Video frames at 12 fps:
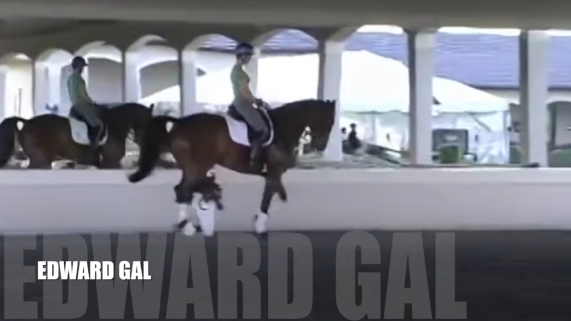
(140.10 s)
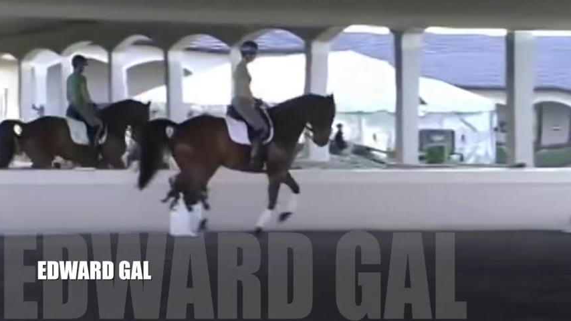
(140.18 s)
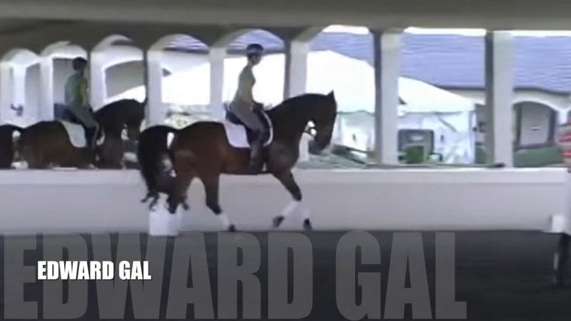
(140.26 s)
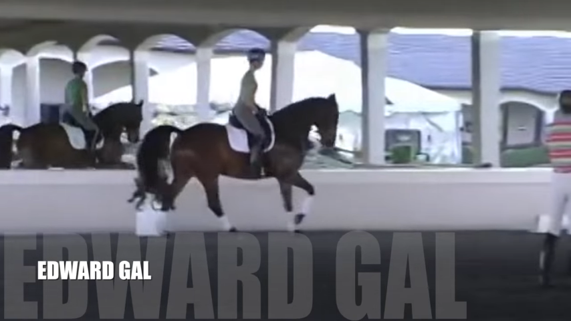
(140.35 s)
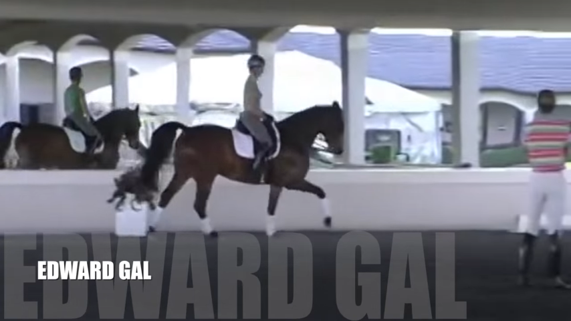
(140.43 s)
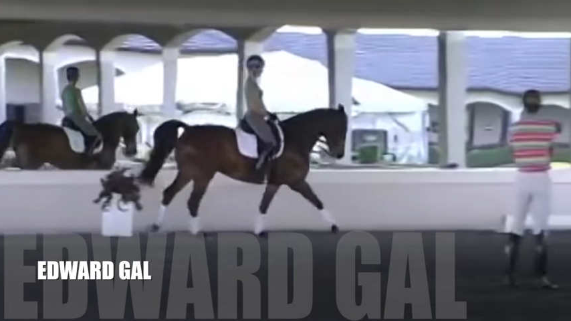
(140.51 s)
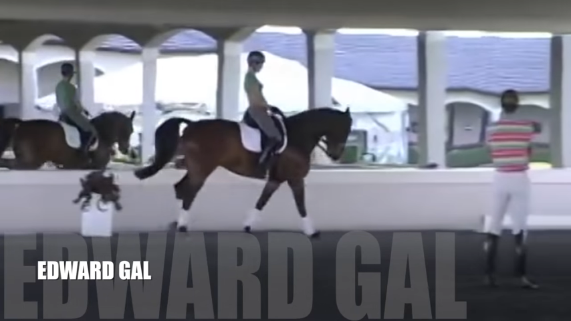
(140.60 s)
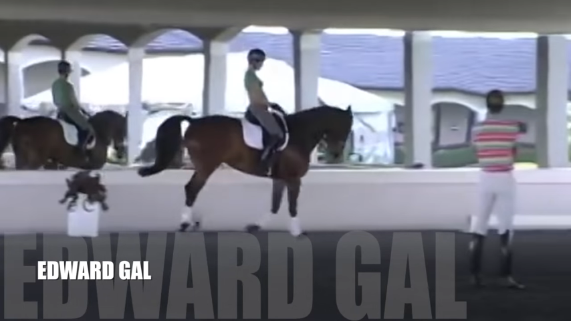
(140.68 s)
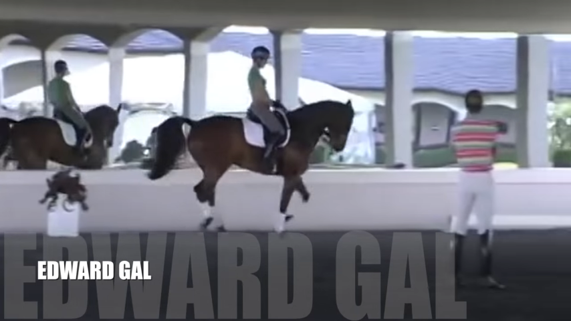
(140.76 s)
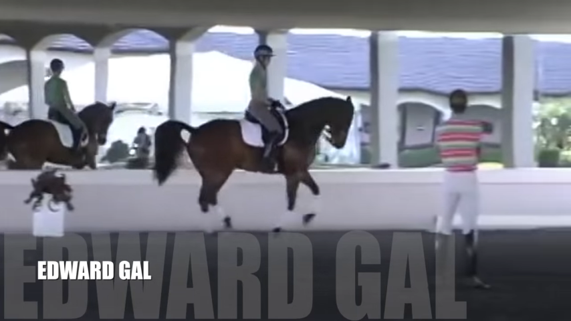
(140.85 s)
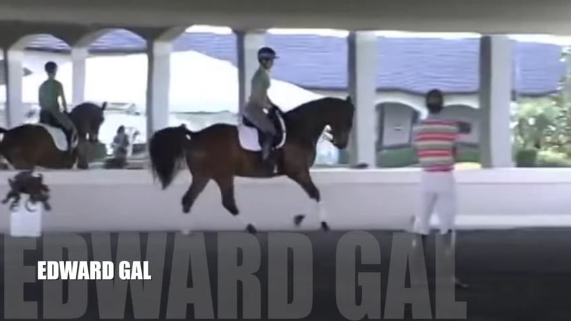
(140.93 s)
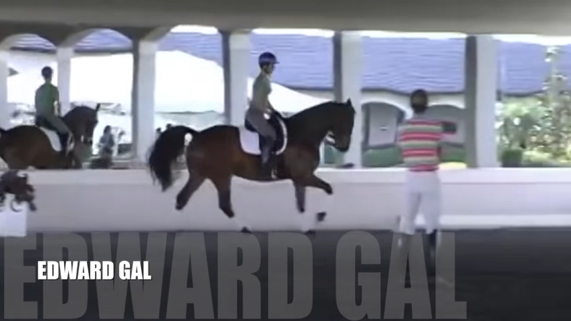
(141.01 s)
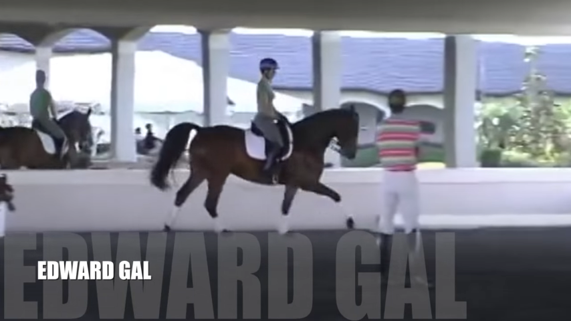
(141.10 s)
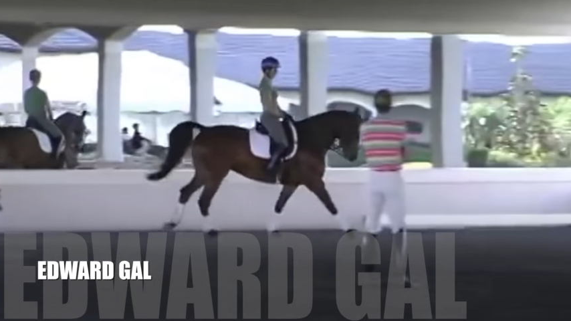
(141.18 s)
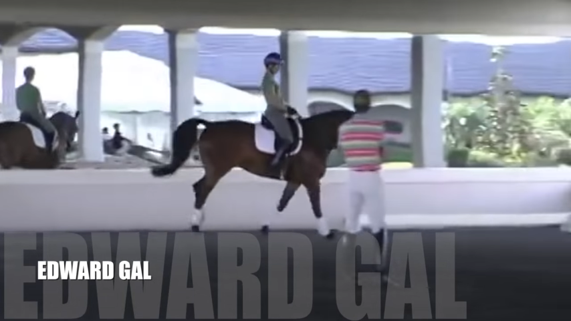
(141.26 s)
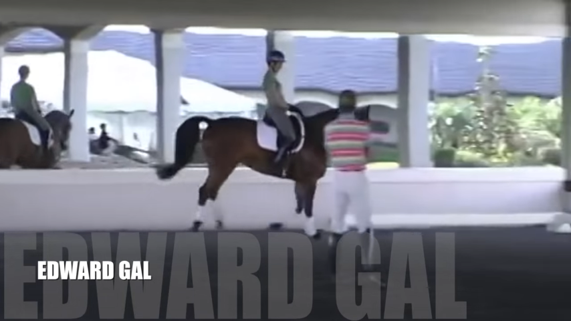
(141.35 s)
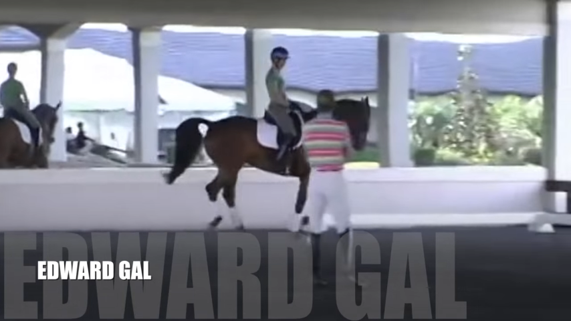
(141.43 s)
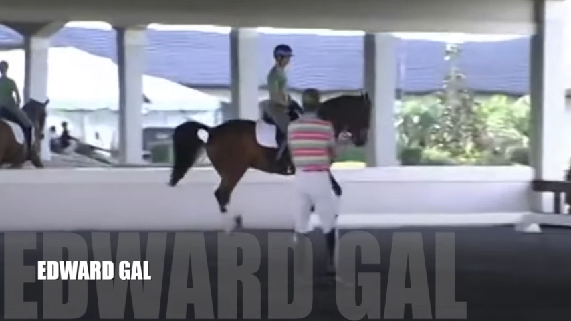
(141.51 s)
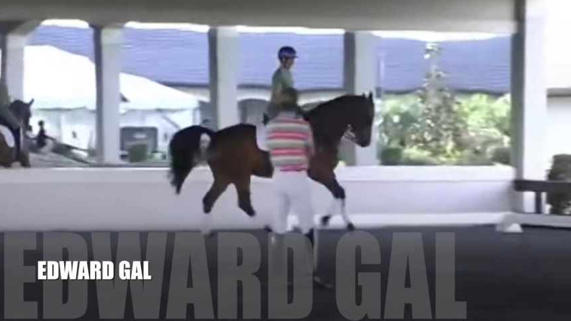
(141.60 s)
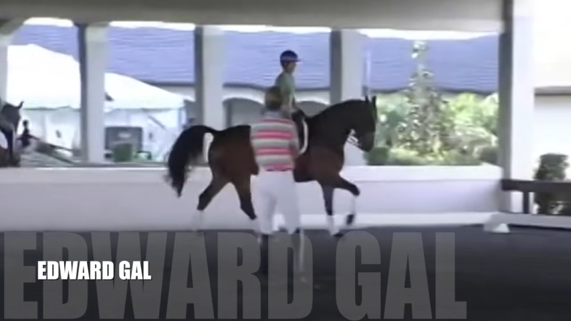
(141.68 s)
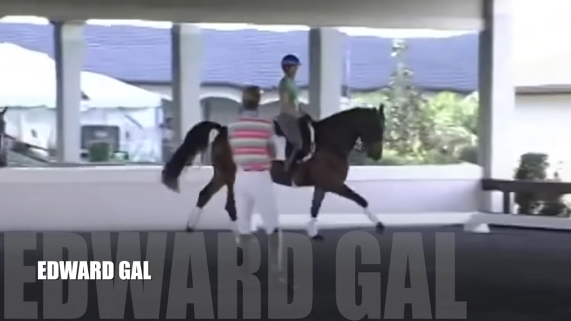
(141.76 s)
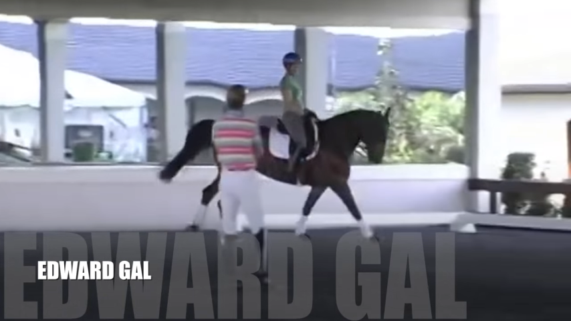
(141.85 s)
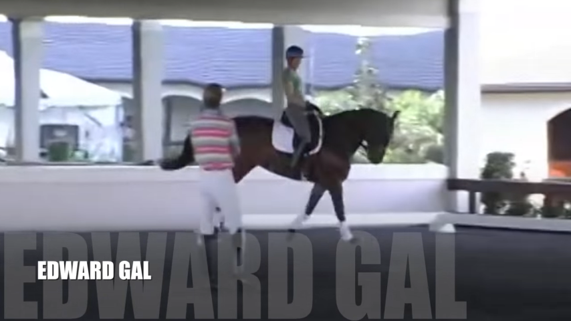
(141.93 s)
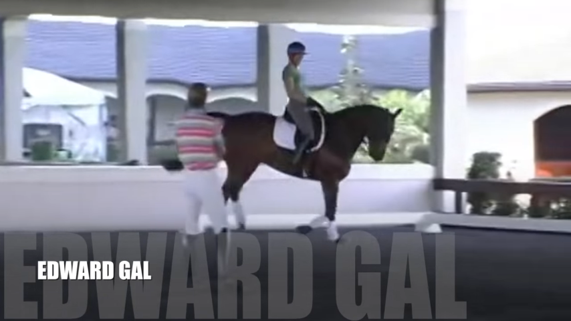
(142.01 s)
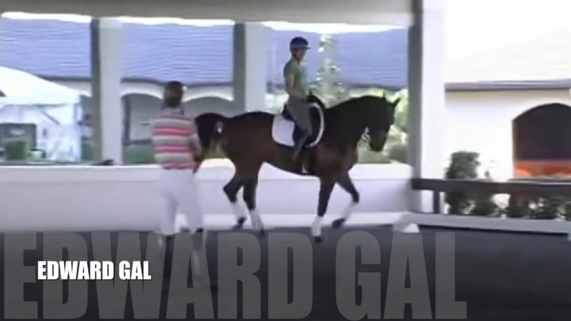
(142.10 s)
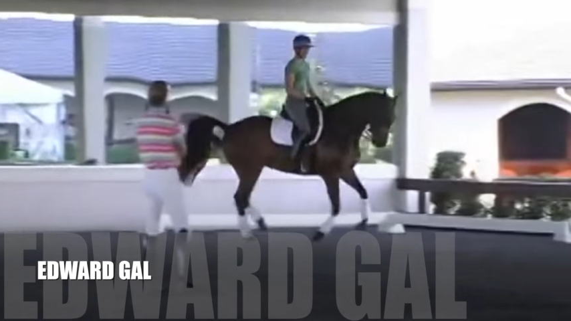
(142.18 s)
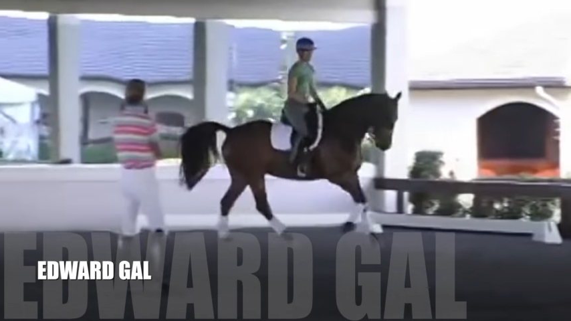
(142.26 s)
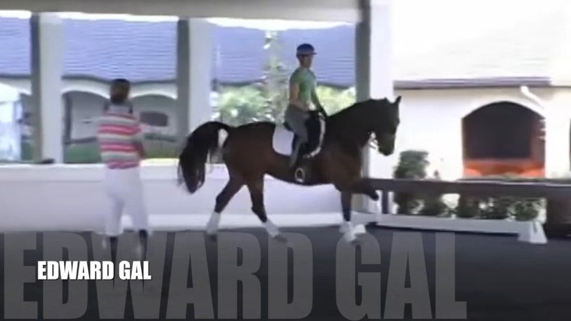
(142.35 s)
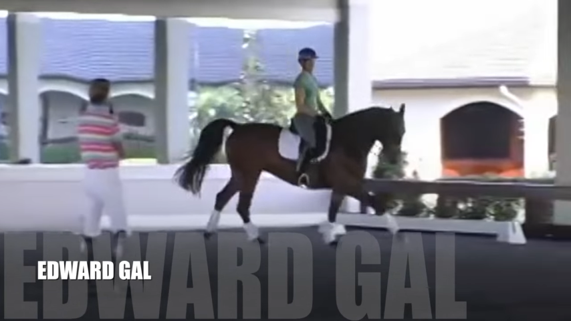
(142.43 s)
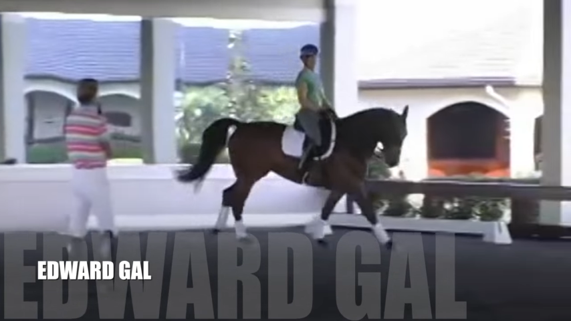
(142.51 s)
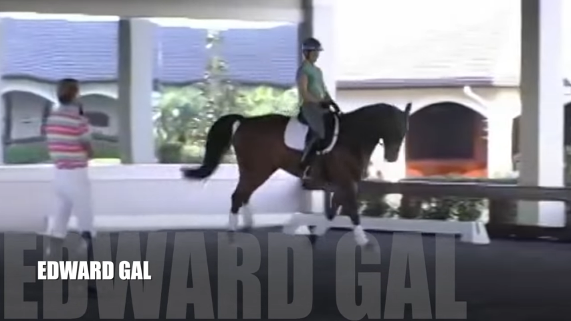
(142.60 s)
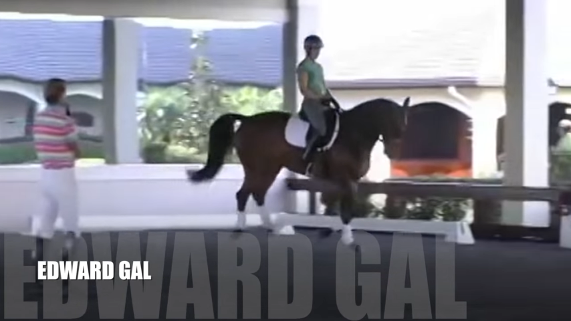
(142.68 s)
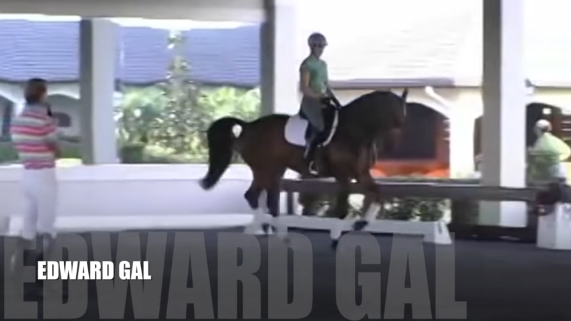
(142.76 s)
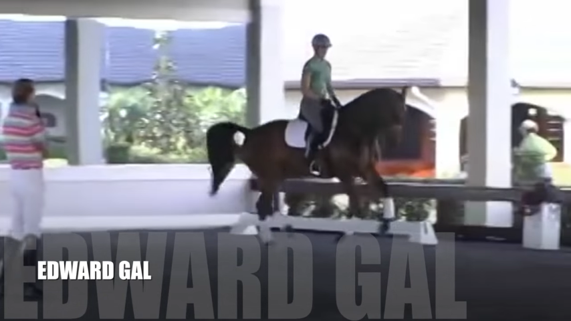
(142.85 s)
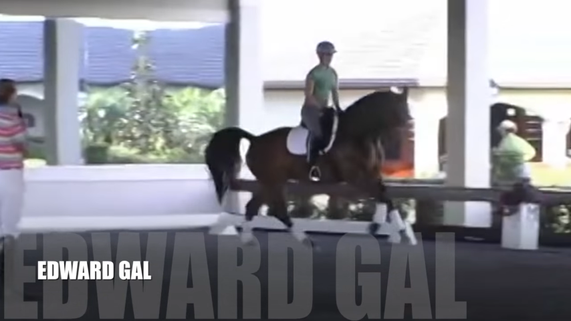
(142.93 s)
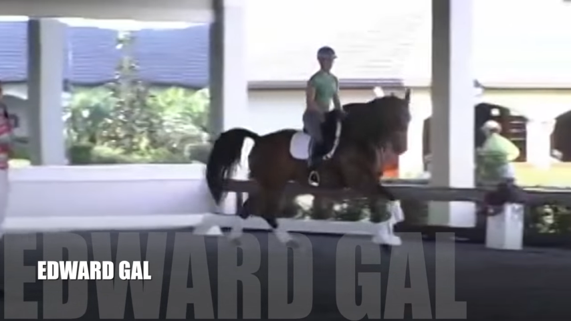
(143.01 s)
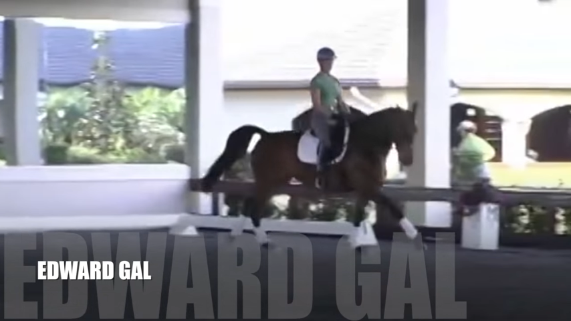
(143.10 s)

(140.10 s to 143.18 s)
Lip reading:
[unreadable: no face in view]